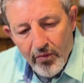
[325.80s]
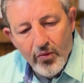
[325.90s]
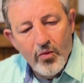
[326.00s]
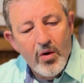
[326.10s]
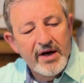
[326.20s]

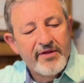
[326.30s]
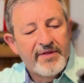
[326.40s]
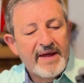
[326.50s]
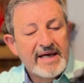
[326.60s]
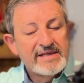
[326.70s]
one of the
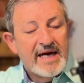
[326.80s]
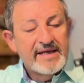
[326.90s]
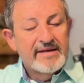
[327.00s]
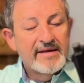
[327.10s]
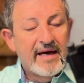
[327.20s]
things
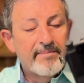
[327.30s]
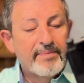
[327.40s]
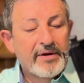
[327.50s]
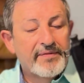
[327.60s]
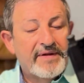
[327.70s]
I
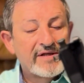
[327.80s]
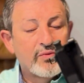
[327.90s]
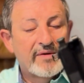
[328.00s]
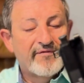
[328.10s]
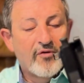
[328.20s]
built this
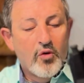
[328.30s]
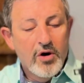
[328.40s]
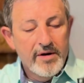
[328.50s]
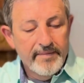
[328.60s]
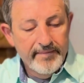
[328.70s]
one
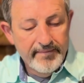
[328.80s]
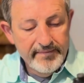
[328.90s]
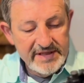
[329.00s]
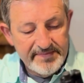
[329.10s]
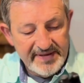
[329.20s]
for
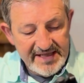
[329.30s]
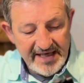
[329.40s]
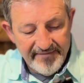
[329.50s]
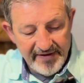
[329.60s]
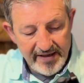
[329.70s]

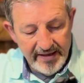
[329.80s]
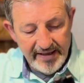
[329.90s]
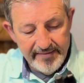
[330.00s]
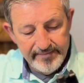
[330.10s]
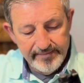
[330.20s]
specifically